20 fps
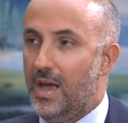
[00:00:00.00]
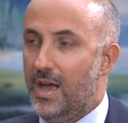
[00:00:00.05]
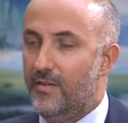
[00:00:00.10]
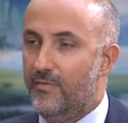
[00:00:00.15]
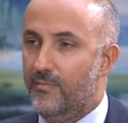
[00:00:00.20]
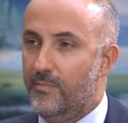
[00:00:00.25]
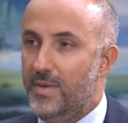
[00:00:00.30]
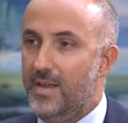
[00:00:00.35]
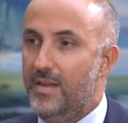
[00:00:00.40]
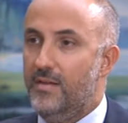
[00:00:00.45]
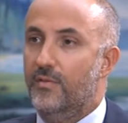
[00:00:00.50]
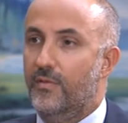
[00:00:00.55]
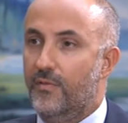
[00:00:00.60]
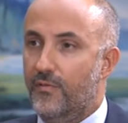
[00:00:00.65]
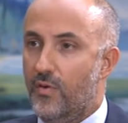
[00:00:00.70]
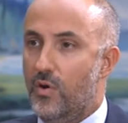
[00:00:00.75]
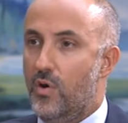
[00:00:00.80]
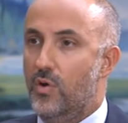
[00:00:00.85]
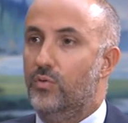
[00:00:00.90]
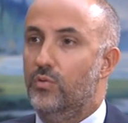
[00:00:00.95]
have been
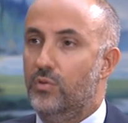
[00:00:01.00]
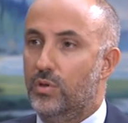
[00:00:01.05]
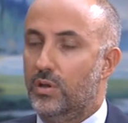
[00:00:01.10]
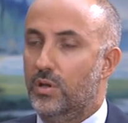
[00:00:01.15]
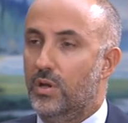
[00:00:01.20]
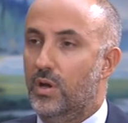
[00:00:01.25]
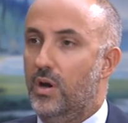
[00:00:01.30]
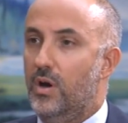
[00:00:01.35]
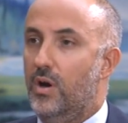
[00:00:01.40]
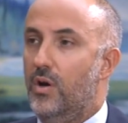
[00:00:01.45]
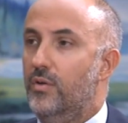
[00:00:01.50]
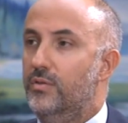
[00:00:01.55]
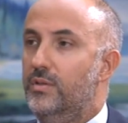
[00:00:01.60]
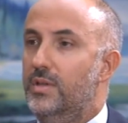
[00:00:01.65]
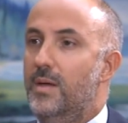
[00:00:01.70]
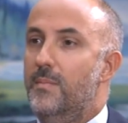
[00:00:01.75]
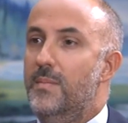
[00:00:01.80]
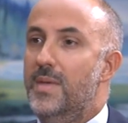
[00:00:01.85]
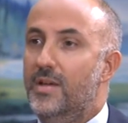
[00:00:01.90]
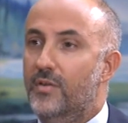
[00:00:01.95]
focused on
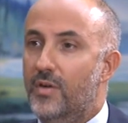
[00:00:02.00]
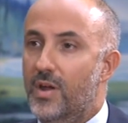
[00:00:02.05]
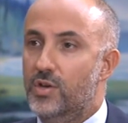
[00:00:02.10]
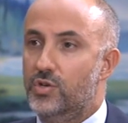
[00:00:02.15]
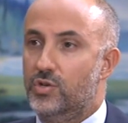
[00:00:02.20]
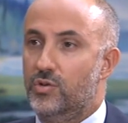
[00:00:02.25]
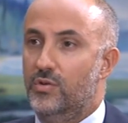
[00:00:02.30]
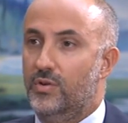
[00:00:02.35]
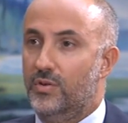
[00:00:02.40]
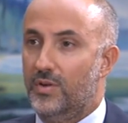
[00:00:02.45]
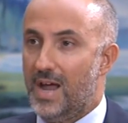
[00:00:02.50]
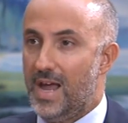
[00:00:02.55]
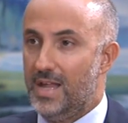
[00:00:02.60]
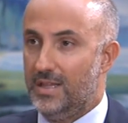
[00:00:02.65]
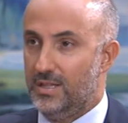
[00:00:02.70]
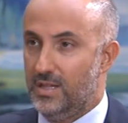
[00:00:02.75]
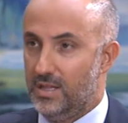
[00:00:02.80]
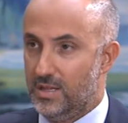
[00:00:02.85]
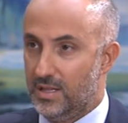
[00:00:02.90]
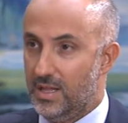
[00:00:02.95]
the migration
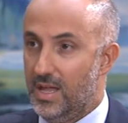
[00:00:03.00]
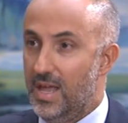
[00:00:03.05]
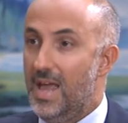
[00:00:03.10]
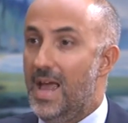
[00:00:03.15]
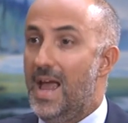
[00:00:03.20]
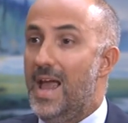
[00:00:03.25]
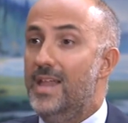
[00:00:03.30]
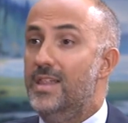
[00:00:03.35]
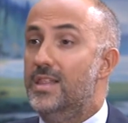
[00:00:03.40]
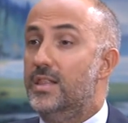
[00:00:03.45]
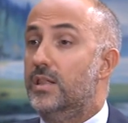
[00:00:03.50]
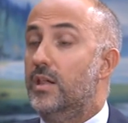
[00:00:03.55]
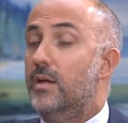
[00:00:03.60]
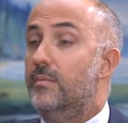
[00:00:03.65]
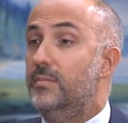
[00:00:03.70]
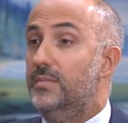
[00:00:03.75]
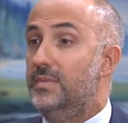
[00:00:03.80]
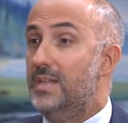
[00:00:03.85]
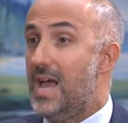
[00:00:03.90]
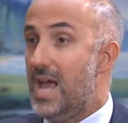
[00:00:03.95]
crisis, and
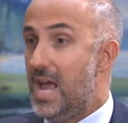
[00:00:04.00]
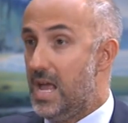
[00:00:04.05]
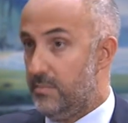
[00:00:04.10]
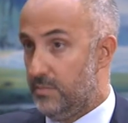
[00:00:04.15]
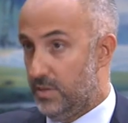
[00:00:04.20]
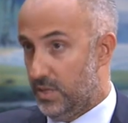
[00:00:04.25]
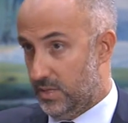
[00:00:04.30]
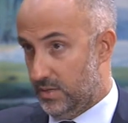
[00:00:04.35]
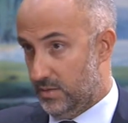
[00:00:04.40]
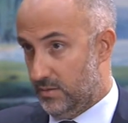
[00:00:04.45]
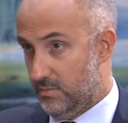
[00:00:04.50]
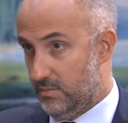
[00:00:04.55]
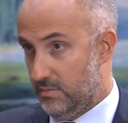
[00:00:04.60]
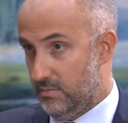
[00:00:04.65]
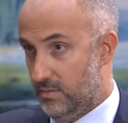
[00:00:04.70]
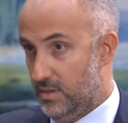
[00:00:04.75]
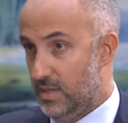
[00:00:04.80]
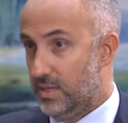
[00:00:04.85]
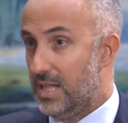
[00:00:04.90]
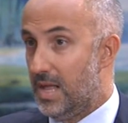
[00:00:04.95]
sometimes,
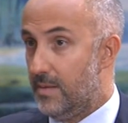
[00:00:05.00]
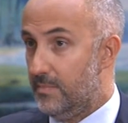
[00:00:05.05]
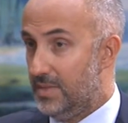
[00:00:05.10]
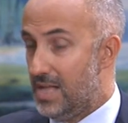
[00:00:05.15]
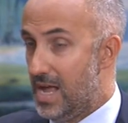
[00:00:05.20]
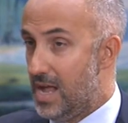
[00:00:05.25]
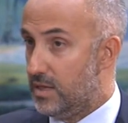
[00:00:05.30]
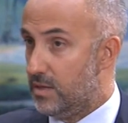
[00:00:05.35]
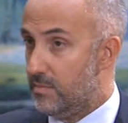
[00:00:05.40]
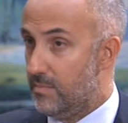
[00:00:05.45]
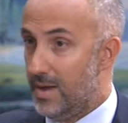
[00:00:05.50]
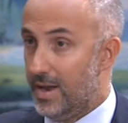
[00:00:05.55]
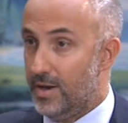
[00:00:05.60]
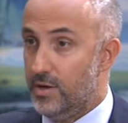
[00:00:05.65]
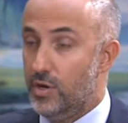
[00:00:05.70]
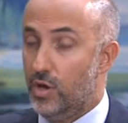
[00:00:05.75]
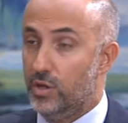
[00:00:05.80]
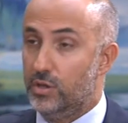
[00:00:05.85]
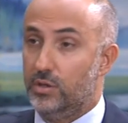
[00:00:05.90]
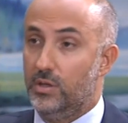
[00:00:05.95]
sometimes, but
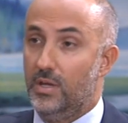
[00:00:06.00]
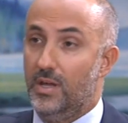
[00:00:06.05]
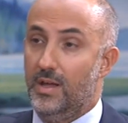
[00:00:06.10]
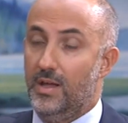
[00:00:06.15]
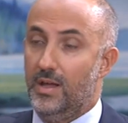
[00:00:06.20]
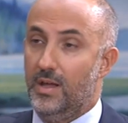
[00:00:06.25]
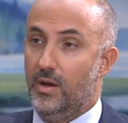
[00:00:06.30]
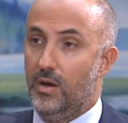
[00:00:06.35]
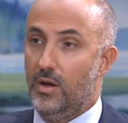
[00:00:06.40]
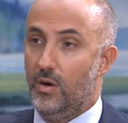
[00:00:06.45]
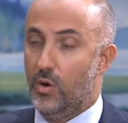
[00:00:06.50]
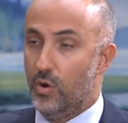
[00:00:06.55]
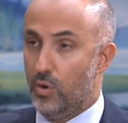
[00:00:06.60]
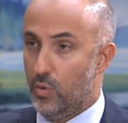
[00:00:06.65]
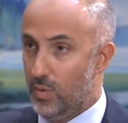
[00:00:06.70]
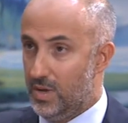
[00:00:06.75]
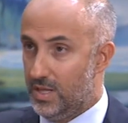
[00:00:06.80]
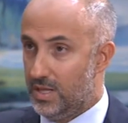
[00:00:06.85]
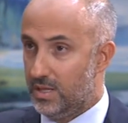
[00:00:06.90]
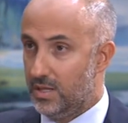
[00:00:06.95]
not
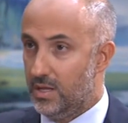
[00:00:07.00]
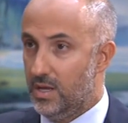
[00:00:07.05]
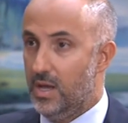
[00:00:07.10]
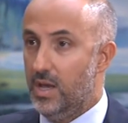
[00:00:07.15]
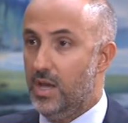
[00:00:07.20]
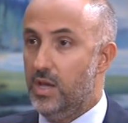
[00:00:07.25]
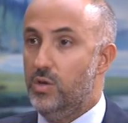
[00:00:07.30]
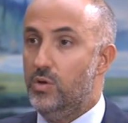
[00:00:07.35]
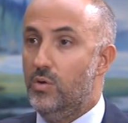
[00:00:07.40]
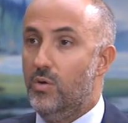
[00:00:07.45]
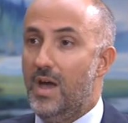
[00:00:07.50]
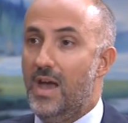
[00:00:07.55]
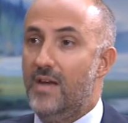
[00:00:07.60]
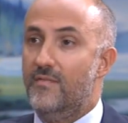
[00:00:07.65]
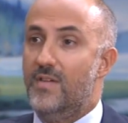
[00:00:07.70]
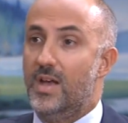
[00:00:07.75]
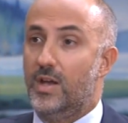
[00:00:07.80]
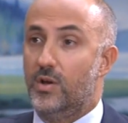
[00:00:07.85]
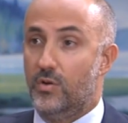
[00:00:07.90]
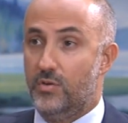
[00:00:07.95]
always, you
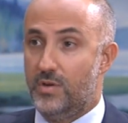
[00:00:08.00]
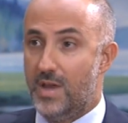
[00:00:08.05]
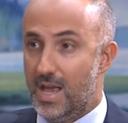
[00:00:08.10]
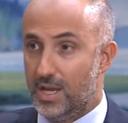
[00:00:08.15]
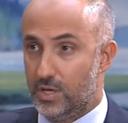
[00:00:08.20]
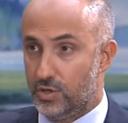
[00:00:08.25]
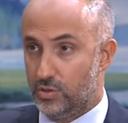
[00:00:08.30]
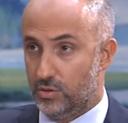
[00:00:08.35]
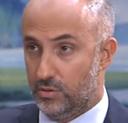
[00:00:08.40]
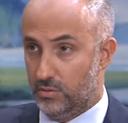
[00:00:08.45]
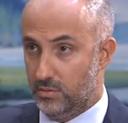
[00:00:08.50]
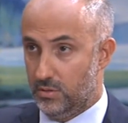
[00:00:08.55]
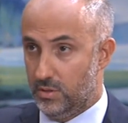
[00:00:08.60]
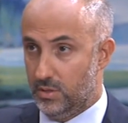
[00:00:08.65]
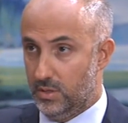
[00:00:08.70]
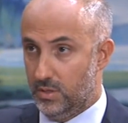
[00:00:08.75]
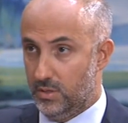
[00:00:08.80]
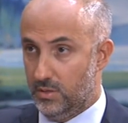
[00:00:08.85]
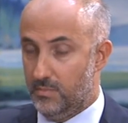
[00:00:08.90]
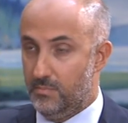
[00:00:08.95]
have a connection
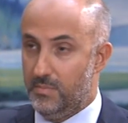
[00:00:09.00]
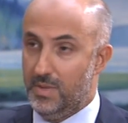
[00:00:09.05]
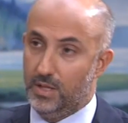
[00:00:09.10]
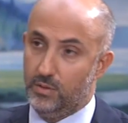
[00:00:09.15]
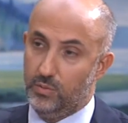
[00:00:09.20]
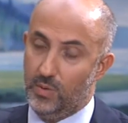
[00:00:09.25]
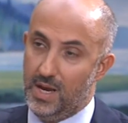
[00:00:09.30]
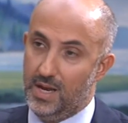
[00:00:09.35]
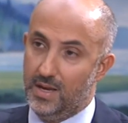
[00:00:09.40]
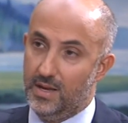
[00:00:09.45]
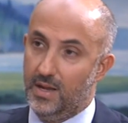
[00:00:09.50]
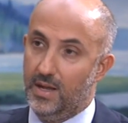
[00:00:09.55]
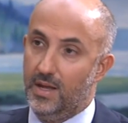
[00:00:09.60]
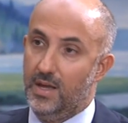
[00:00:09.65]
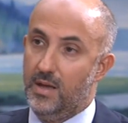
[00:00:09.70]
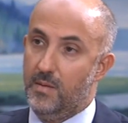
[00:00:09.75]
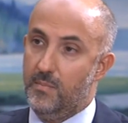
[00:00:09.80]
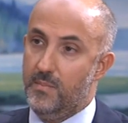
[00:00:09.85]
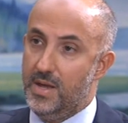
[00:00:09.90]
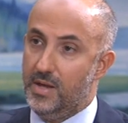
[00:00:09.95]
between
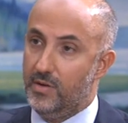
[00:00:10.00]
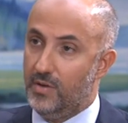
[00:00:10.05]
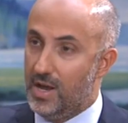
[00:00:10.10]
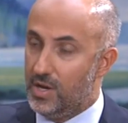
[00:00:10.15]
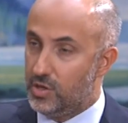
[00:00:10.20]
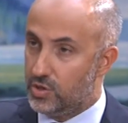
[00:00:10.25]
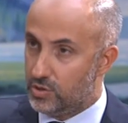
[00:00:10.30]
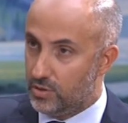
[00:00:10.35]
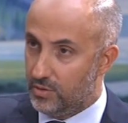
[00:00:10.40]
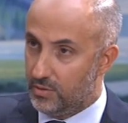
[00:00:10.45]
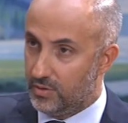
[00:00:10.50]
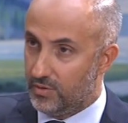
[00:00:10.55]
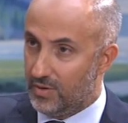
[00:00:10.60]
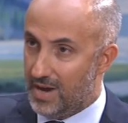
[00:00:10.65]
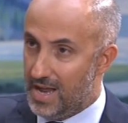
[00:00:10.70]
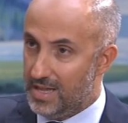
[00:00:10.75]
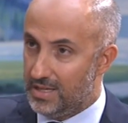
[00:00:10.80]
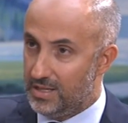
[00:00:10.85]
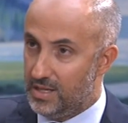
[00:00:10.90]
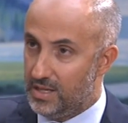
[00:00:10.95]
migration
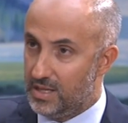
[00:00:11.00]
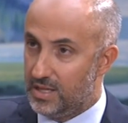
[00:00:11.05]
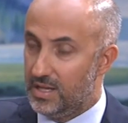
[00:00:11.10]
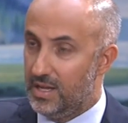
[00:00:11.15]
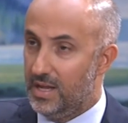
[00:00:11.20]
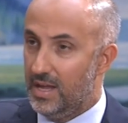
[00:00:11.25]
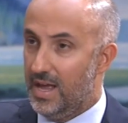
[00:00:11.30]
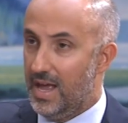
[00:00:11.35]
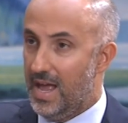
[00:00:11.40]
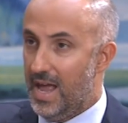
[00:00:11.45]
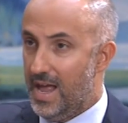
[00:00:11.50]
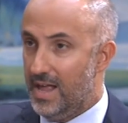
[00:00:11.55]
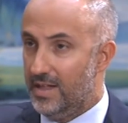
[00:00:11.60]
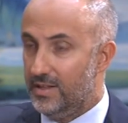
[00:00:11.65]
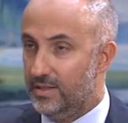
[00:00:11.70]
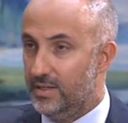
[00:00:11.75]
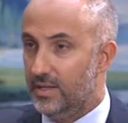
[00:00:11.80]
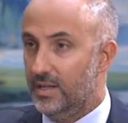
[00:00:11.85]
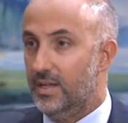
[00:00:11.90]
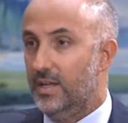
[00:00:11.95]
crisis,
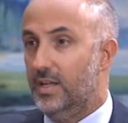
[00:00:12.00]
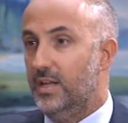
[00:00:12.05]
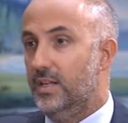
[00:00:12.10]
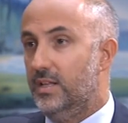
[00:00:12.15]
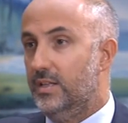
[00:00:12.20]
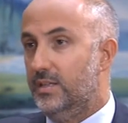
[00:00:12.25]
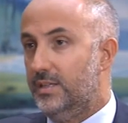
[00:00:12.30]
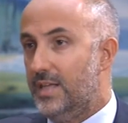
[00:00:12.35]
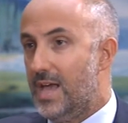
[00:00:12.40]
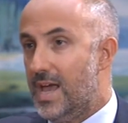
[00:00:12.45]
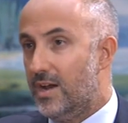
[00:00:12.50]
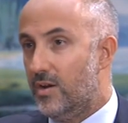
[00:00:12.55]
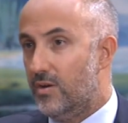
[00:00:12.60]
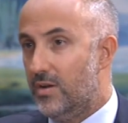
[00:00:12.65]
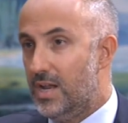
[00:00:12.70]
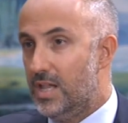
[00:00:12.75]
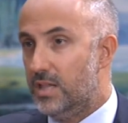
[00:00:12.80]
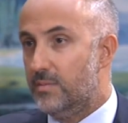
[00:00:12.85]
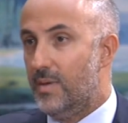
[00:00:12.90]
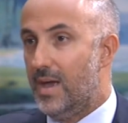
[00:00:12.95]
and
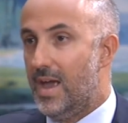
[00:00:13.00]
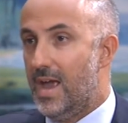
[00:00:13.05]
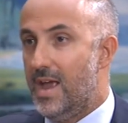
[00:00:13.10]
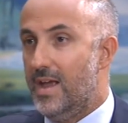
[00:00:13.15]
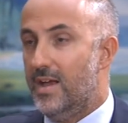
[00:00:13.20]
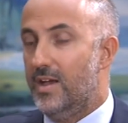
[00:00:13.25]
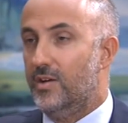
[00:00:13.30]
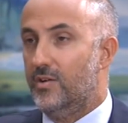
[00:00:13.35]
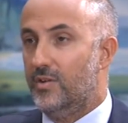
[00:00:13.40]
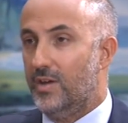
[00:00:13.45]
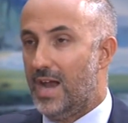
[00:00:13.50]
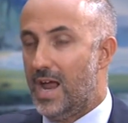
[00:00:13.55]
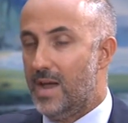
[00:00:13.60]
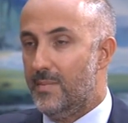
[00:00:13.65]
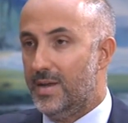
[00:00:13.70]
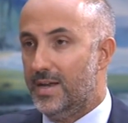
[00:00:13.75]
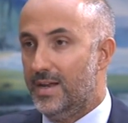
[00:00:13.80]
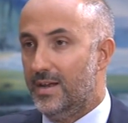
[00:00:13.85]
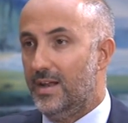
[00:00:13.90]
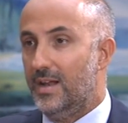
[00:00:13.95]
terrorism and
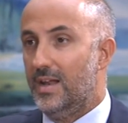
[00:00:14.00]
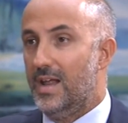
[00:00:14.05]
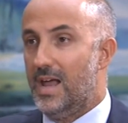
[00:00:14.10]
criminal